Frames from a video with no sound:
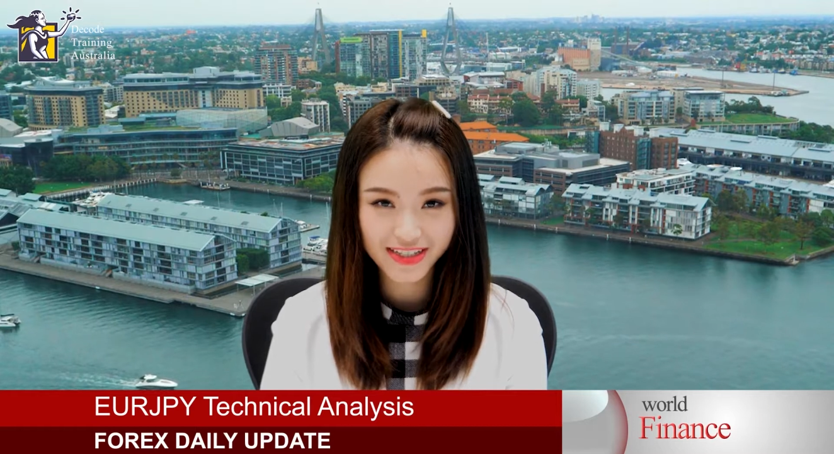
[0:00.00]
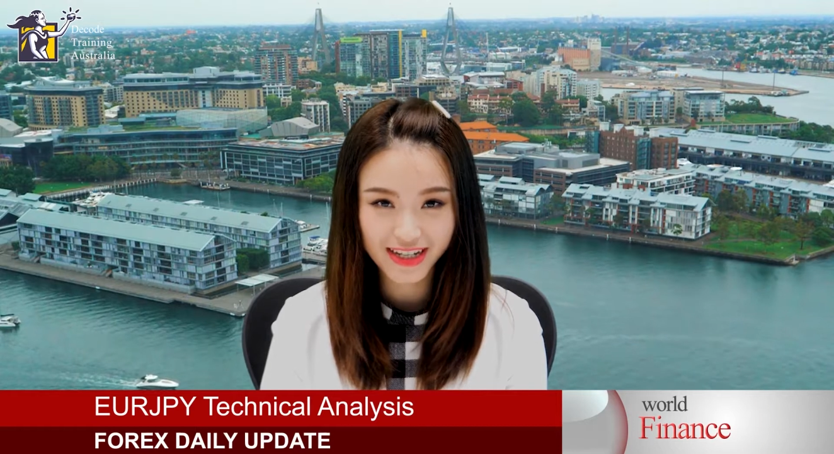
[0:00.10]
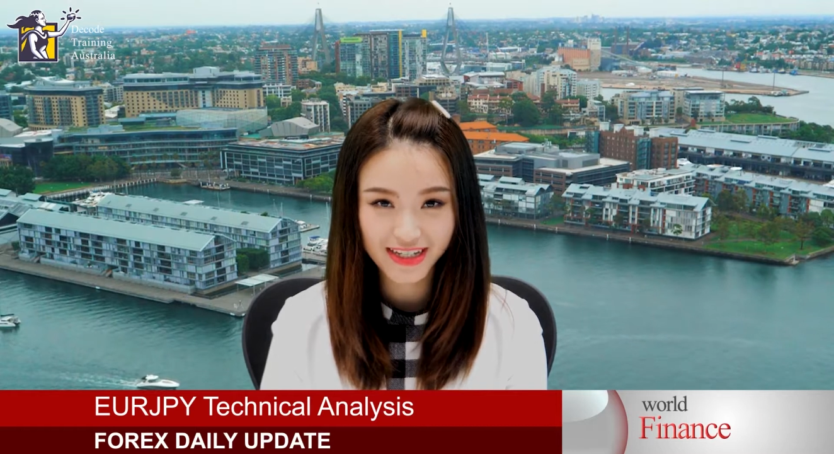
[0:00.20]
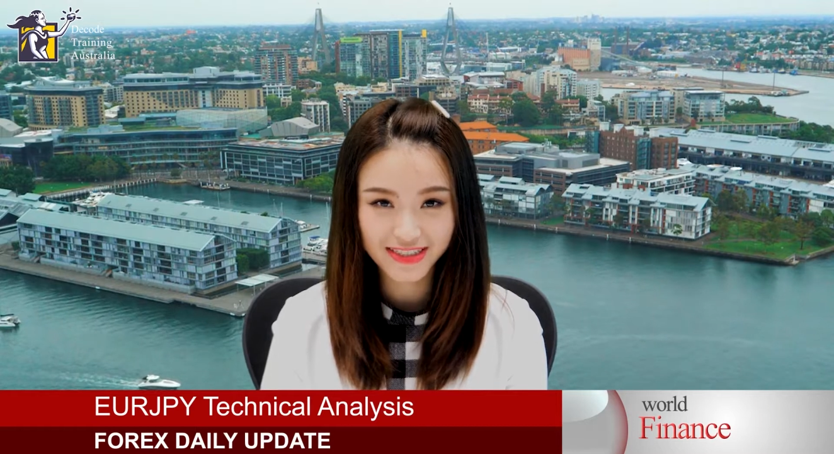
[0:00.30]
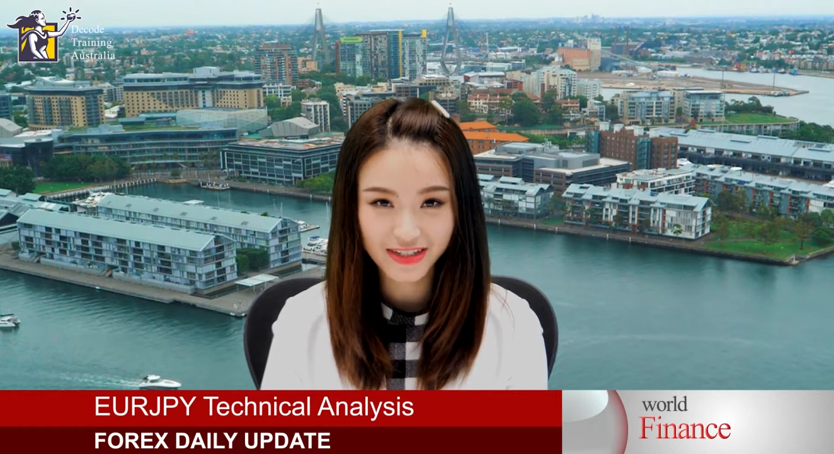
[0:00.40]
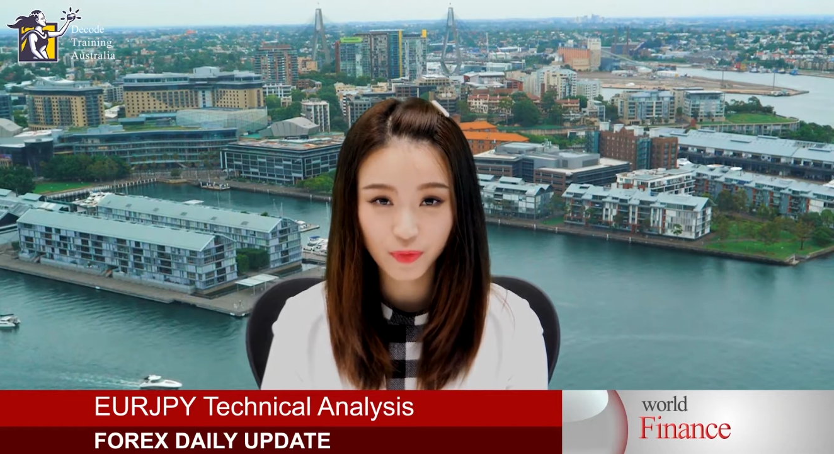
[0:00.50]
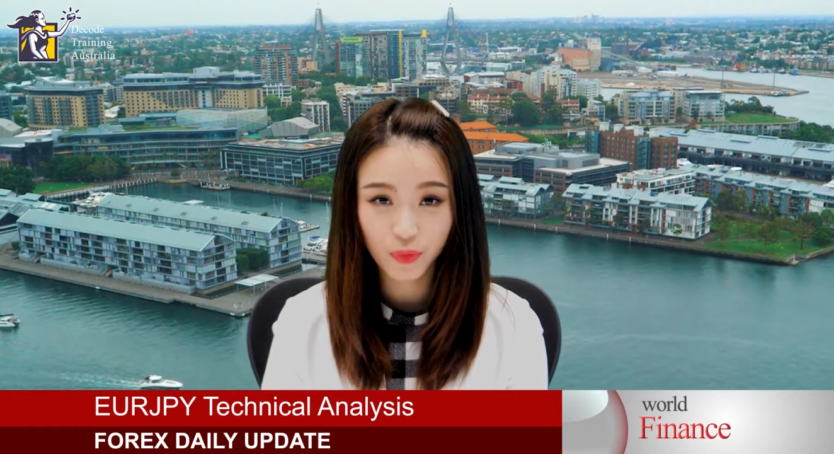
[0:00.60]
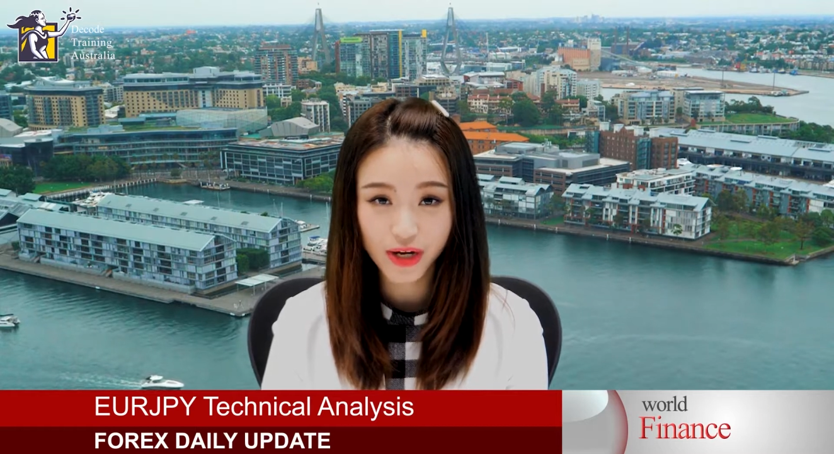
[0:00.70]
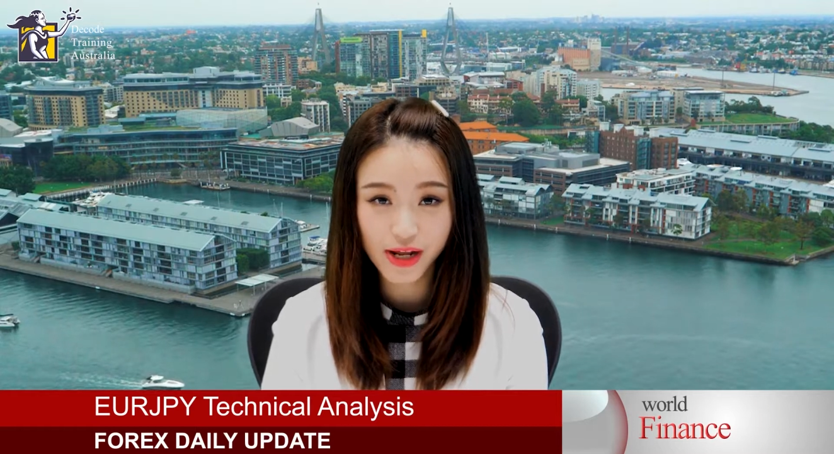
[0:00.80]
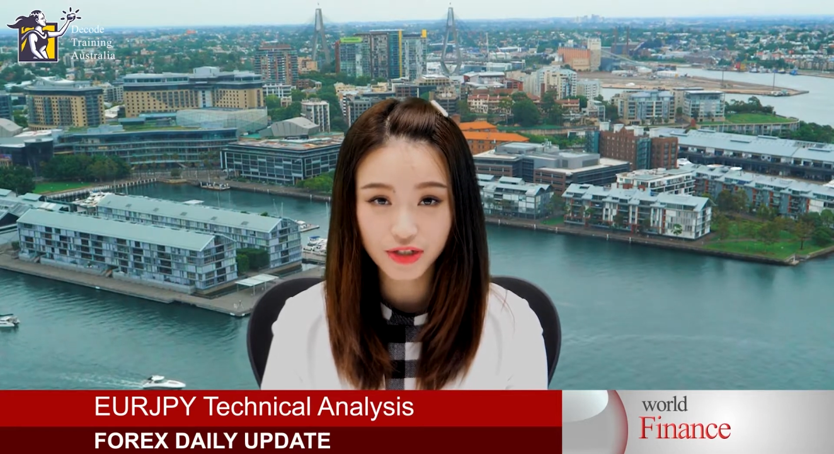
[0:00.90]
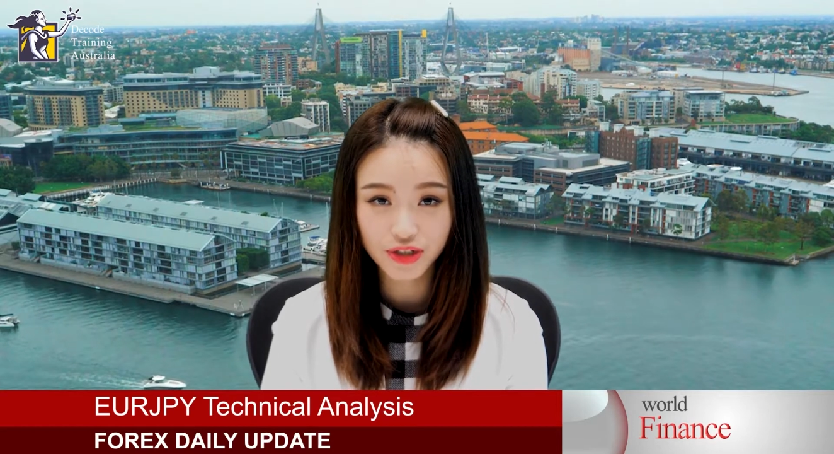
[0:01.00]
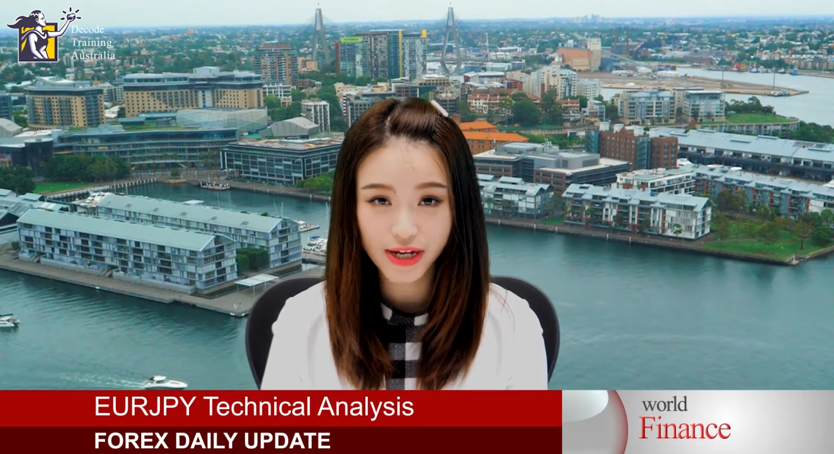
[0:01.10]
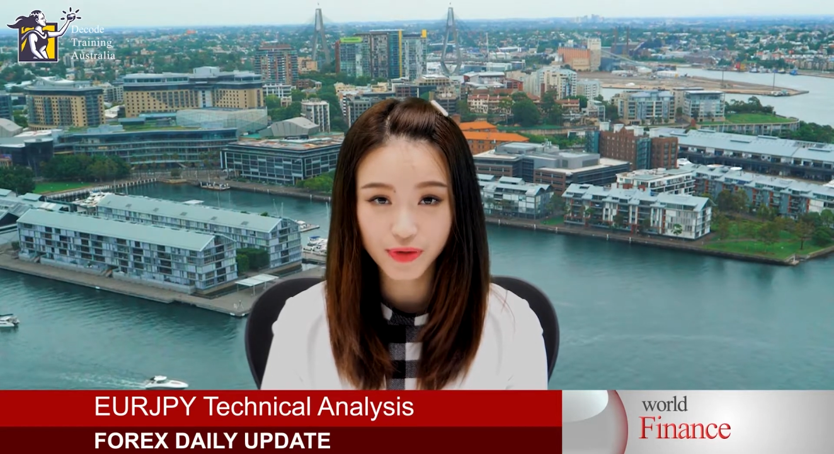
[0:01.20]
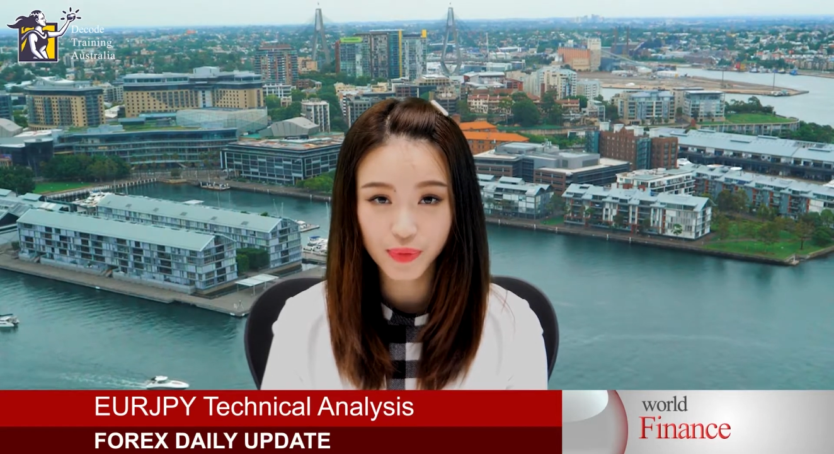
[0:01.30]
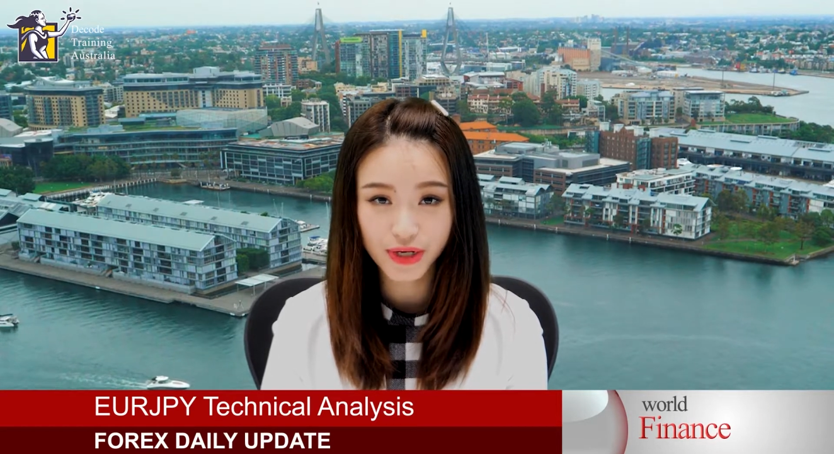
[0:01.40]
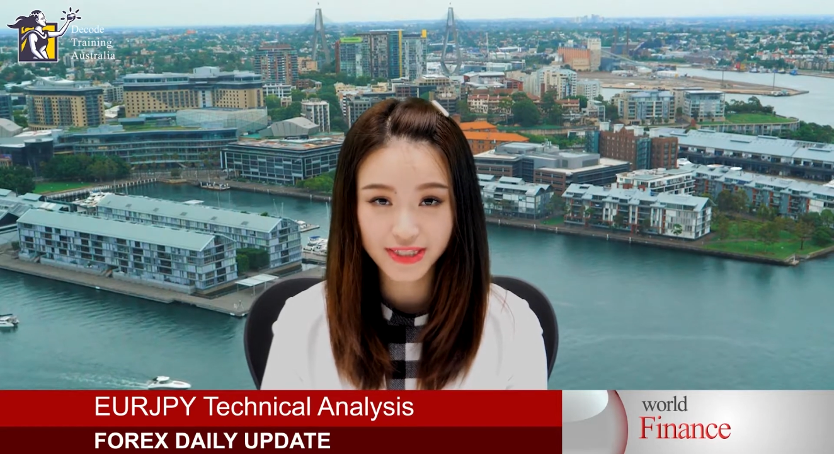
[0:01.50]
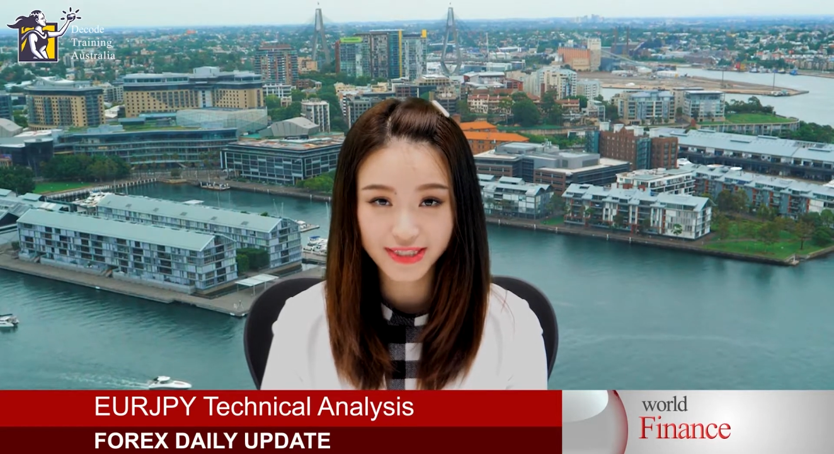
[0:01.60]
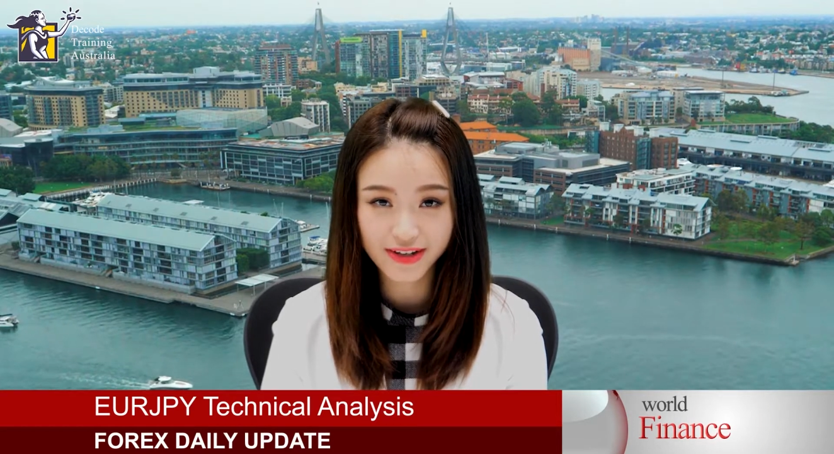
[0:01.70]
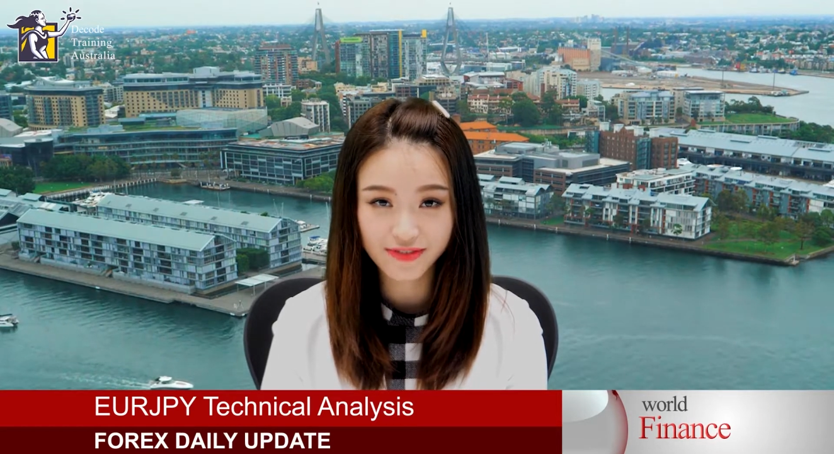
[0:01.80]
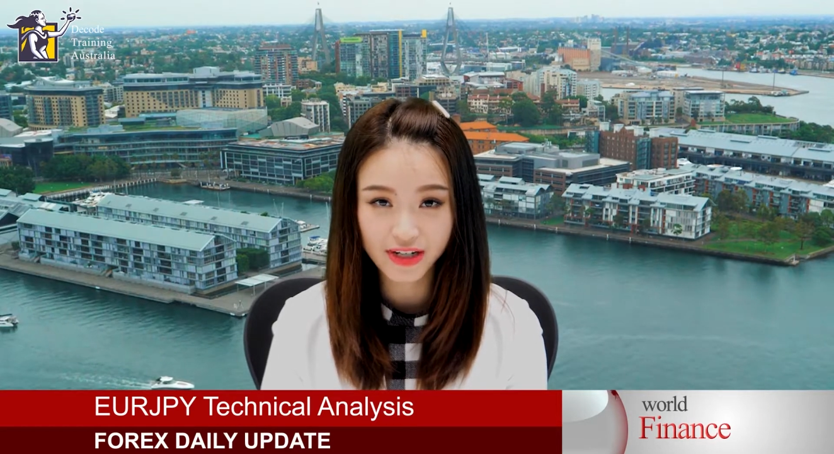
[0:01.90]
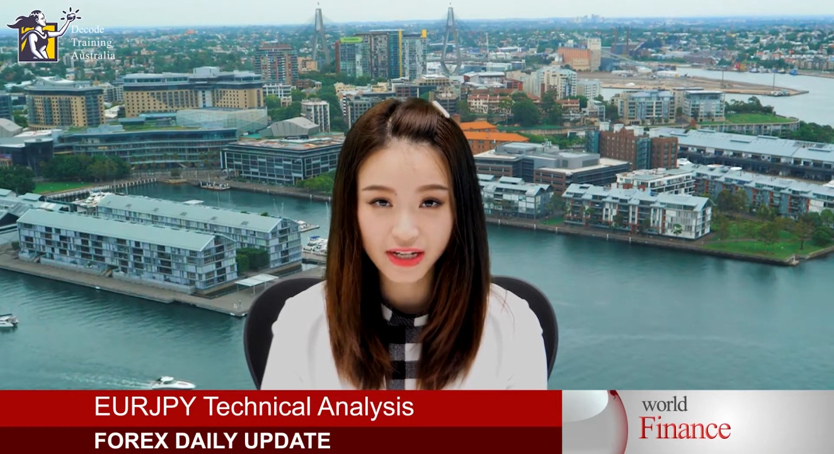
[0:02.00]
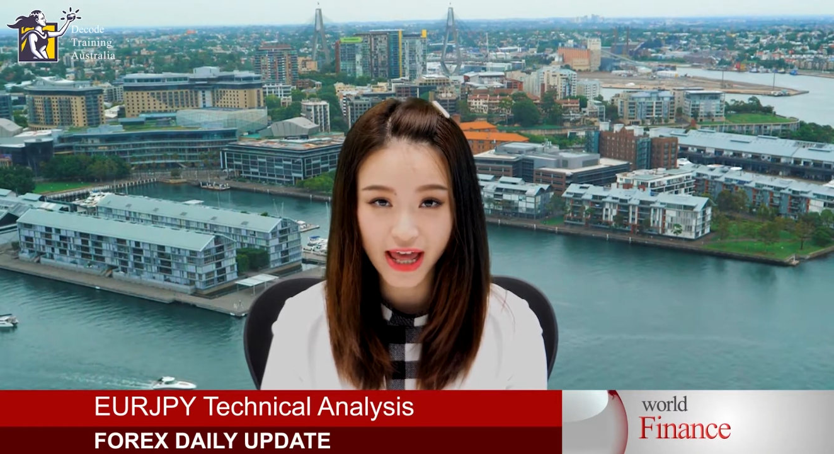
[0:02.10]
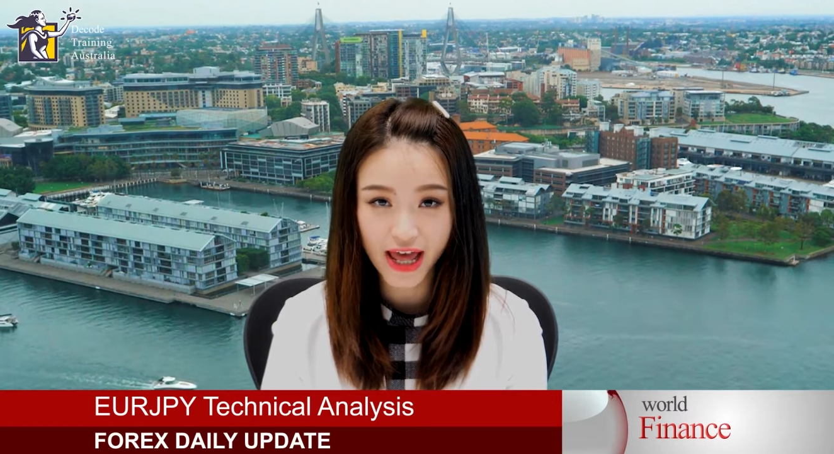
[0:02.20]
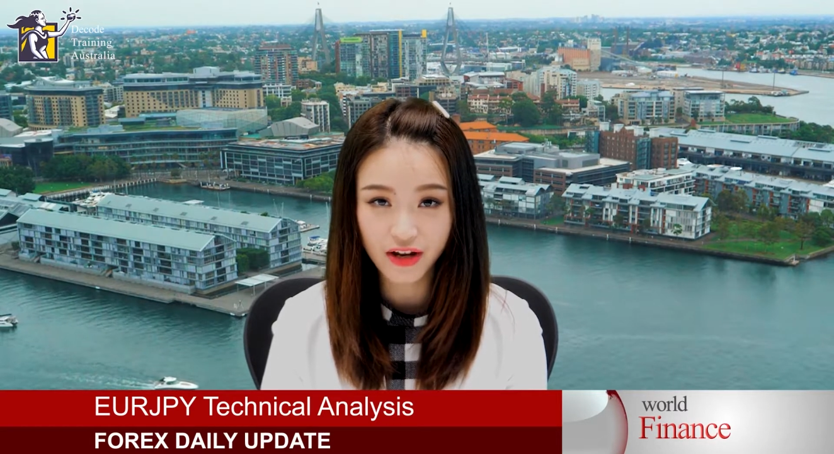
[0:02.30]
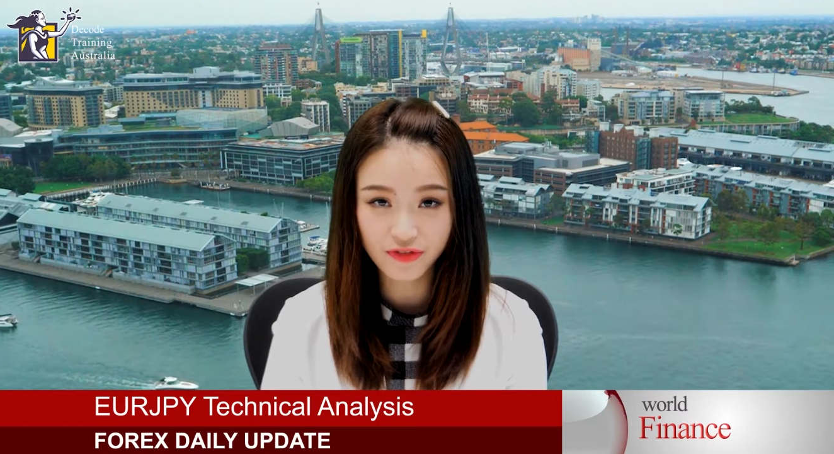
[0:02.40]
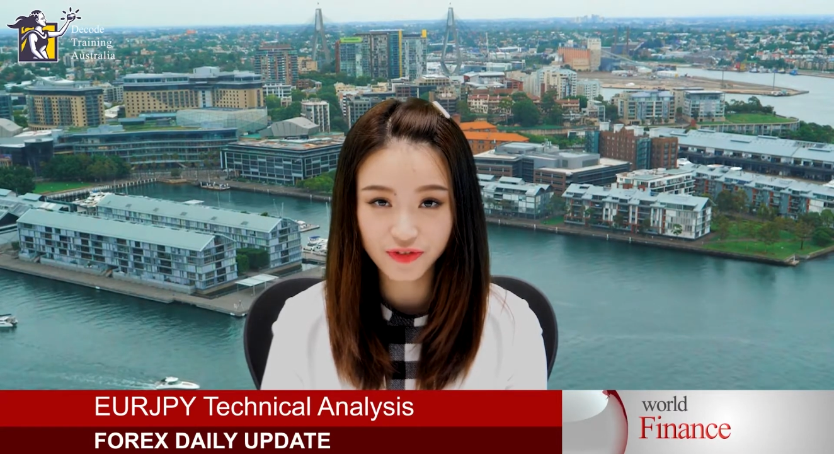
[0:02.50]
less than 127 ahead of